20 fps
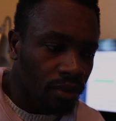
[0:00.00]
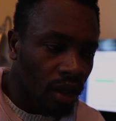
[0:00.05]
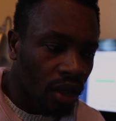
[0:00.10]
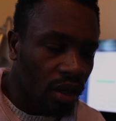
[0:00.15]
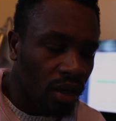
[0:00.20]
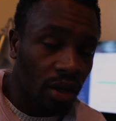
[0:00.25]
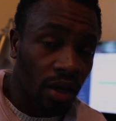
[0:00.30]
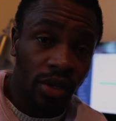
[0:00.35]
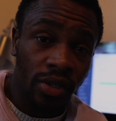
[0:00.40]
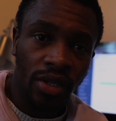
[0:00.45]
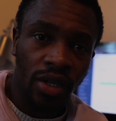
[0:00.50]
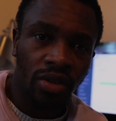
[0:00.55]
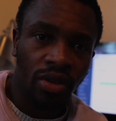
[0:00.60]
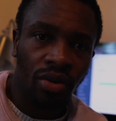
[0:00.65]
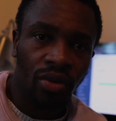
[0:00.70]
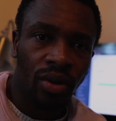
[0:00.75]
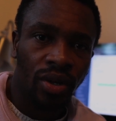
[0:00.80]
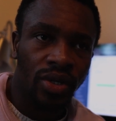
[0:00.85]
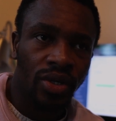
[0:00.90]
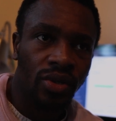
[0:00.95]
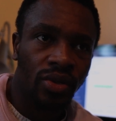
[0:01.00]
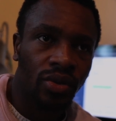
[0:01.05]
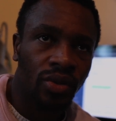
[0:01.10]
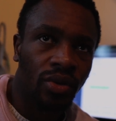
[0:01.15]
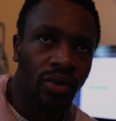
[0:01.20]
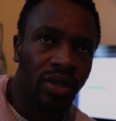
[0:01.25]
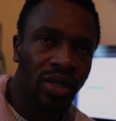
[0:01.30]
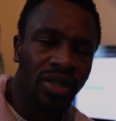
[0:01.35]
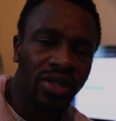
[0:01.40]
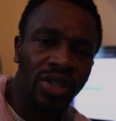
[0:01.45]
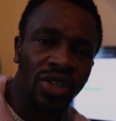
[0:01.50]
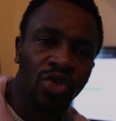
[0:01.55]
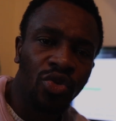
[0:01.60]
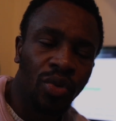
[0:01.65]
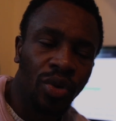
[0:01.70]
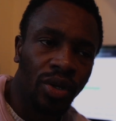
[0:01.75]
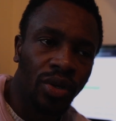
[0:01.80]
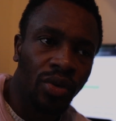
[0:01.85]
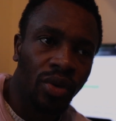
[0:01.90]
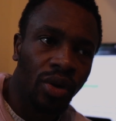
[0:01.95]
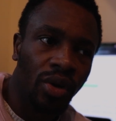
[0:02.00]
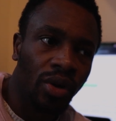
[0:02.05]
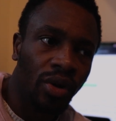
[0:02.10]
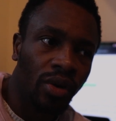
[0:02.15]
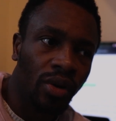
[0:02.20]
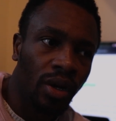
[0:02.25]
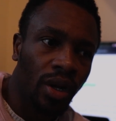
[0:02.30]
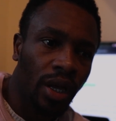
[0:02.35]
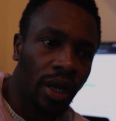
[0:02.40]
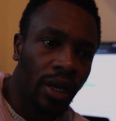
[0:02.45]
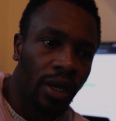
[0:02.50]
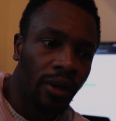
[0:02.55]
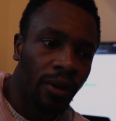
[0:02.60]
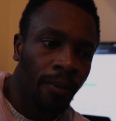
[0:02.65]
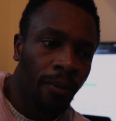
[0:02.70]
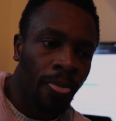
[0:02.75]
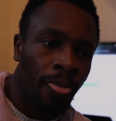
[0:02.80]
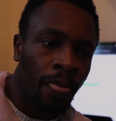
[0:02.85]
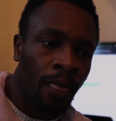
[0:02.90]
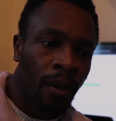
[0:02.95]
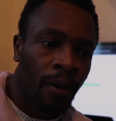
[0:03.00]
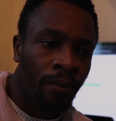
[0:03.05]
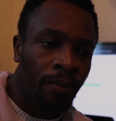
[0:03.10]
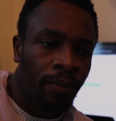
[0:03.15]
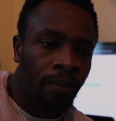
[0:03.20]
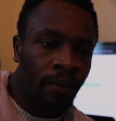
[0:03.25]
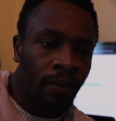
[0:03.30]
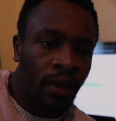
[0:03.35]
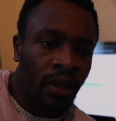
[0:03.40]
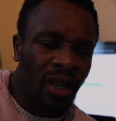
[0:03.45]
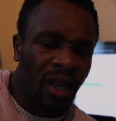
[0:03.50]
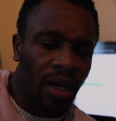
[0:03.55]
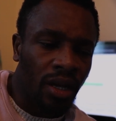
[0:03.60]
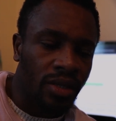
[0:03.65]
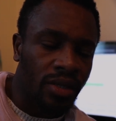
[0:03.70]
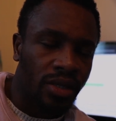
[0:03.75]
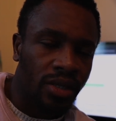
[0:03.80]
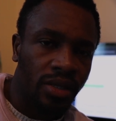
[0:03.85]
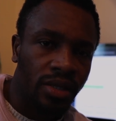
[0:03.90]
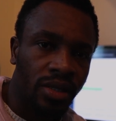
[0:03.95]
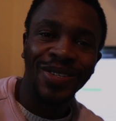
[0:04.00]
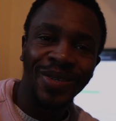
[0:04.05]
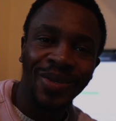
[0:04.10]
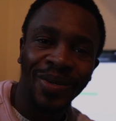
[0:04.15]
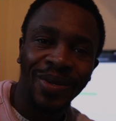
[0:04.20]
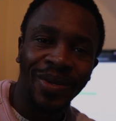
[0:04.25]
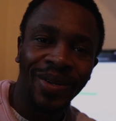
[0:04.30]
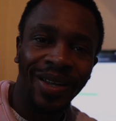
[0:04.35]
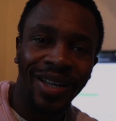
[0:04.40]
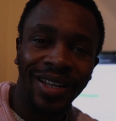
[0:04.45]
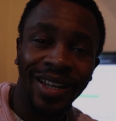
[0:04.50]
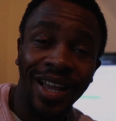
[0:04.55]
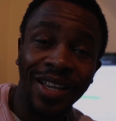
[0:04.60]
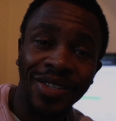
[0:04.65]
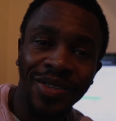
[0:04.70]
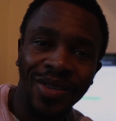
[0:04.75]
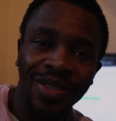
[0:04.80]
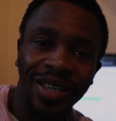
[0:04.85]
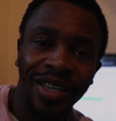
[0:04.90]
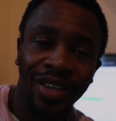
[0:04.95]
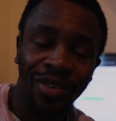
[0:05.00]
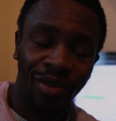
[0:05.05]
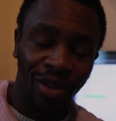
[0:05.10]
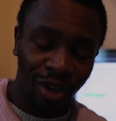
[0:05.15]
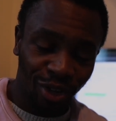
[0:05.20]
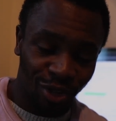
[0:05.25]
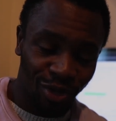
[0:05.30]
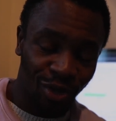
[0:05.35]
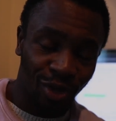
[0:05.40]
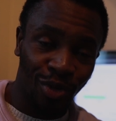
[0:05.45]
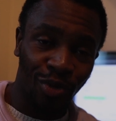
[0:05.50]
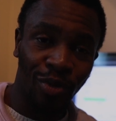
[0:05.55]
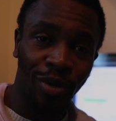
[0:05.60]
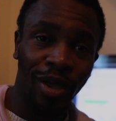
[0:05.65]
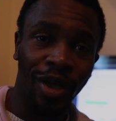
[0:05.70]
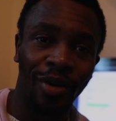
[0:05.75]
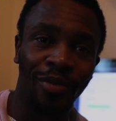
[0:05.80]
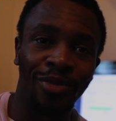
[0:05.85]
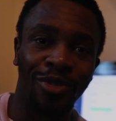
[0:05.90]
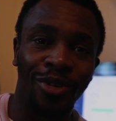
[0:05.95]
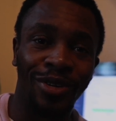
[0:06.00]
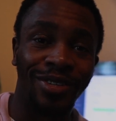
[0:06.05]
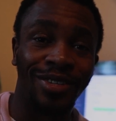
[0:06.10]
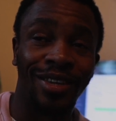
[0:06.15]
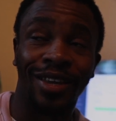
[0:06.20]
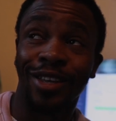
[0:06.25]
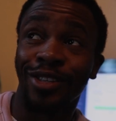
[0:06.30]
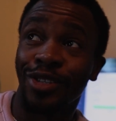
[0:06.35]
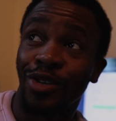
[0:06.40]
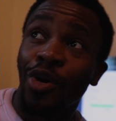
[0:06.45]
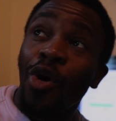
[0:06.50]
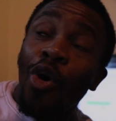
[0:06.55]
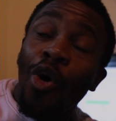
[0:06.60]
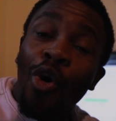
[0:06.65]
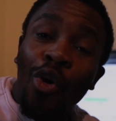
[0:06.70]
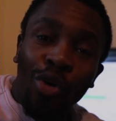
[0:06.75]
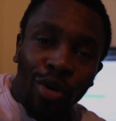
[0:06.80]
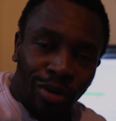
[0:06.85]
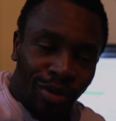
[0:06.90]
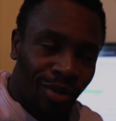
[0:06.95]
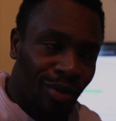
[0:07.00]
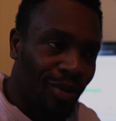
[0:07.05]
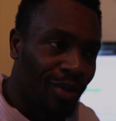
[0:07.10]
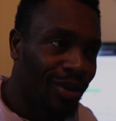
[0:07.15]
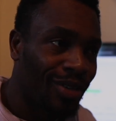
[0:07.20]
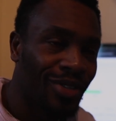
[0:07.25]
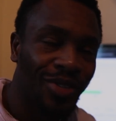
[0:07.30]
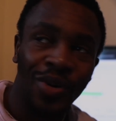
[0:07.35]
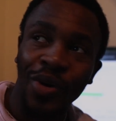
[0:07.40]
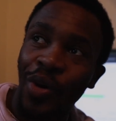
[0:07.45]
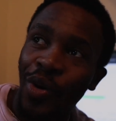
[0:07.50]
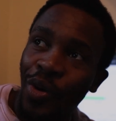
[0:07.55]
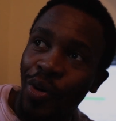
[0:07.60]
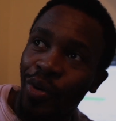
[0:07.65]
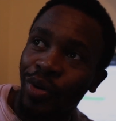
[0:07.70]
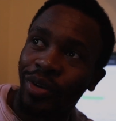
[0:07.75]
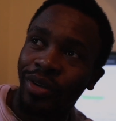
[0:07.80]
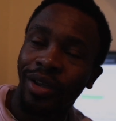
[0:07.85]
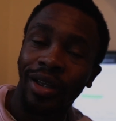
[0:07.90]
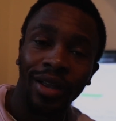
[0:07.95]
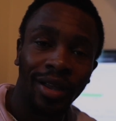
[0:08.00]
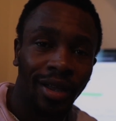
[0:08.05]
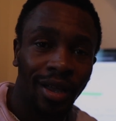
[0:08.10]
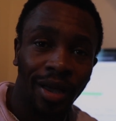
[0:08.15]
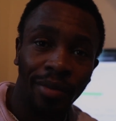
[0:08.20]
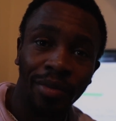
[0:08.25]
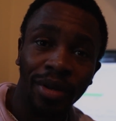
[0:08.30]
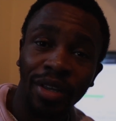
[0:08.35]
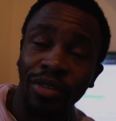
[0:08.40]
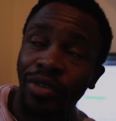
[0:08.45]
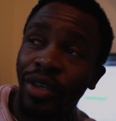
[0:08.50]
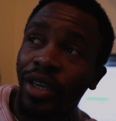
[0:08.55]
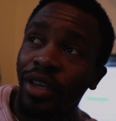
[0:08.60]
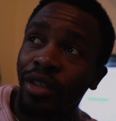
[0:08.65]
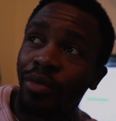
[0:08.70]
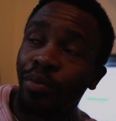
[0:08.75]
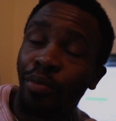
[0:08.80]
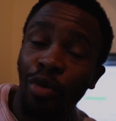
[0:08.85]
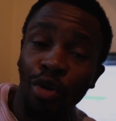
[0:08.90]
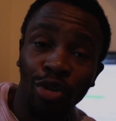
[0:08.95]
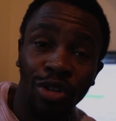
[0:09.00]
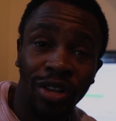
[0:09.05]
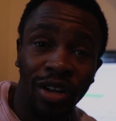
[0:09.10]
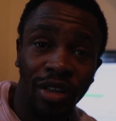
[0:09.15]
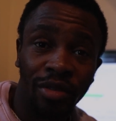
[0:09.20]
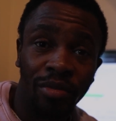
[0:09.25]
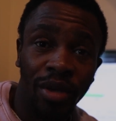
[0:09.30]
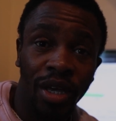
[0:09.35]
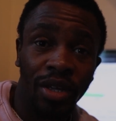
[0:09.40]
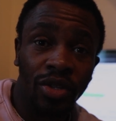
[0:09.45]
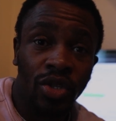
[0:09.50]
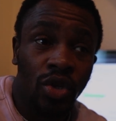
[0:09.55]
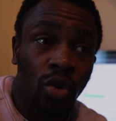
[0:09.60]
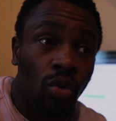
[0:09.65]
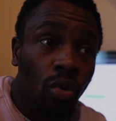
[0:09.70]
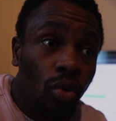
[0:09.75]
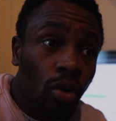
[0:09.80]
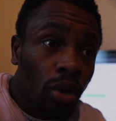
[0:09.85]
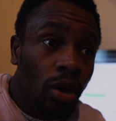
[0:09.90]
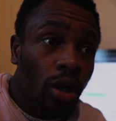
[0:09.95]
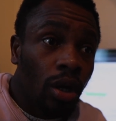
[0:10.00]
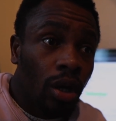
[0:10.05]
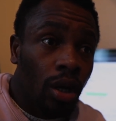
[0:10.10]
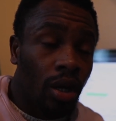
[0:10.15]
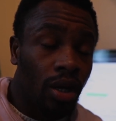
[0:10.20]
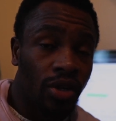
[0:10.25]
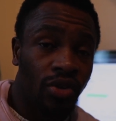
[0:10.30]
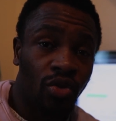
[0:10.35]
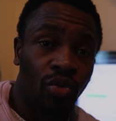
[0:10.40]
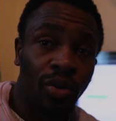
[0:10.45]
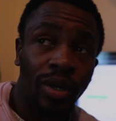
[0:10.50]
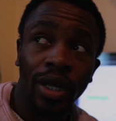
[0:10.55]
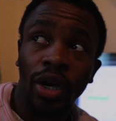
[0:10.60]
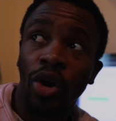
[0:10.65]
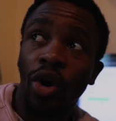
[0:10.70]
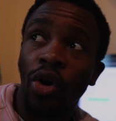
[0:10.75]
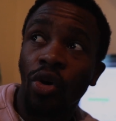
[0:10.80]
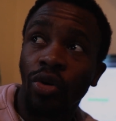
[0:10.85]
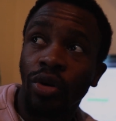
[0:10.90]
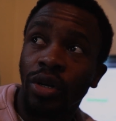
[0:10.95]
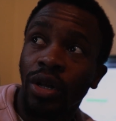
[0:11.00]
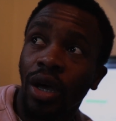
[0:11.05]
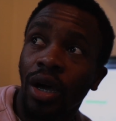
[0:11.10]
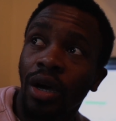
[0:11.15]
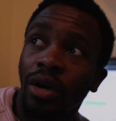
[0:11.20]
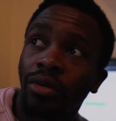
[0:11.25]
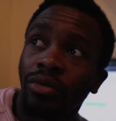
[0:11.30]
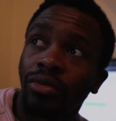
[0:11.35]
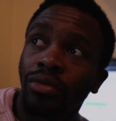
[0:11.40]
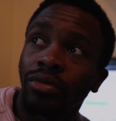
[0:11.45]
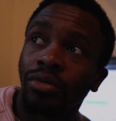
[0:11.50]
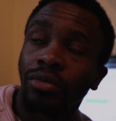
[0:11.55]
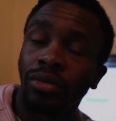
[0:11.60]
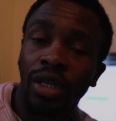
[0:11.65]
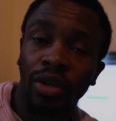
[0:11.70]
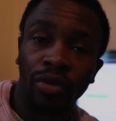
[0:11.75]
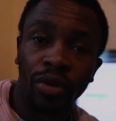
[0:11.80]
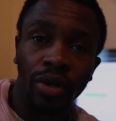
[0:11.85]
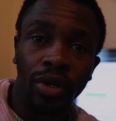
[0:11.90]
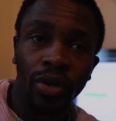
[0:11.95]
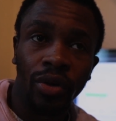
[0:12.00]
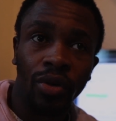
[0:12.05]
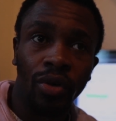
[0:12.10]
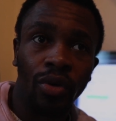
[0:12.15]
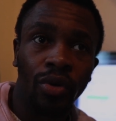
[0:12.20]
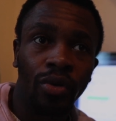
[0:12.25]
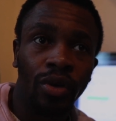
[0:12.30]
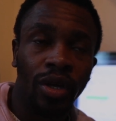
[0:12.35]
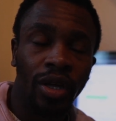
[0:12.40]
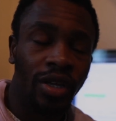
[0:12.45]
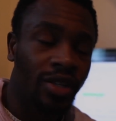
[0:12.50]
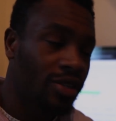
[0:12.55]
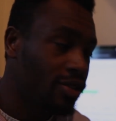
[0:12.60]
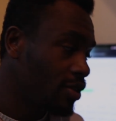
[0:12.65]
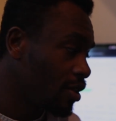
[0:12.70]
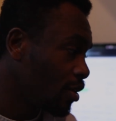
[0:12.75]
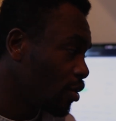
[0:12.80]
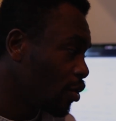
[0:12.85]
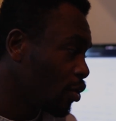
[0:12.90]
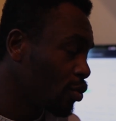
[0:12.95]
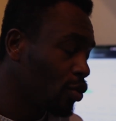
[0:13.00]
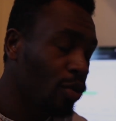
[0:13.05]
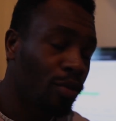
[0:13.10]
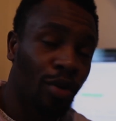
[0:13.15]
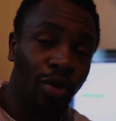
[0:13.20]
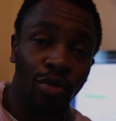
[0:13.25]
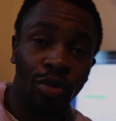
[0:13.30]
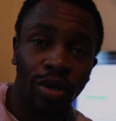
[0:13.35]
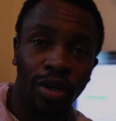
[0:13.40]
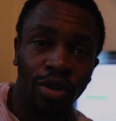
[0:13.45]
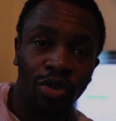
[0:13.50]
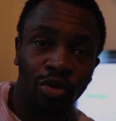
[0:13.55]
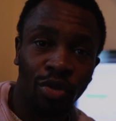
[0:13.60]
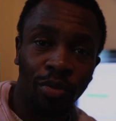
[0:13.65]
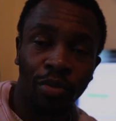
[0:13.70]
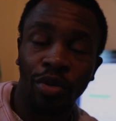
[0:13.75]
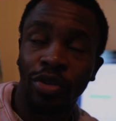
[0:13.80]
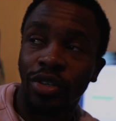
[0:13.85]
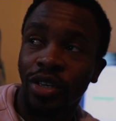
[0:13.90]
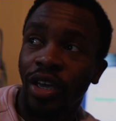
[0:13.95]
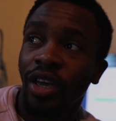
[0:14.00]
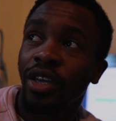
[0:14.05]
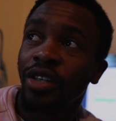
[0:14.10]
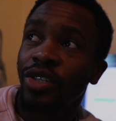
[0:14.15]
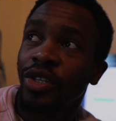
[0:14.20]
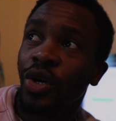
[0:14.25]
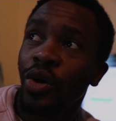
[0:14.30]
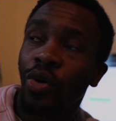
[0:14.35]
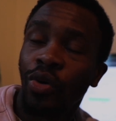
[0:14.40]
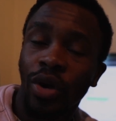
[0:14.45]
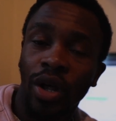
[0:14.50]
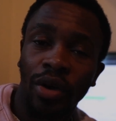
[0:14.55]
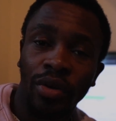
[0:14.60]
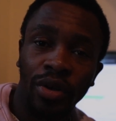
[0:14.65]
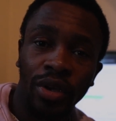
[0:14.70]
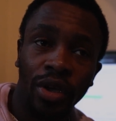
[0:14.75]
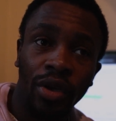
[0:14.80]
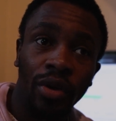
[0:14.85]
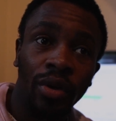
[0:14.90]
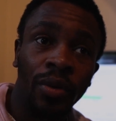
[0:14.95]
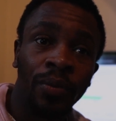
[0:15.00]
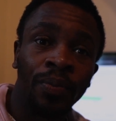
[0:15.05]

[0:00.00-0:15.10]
and etc. So this is really the goal. And yes, so that's the thing. You guys should not worry how I'm dressing. It's cold, you know, it's cold. I'm living in Portland, Maine, so it's really cold now, even though it's still October 23, but yeah, it's cold out here.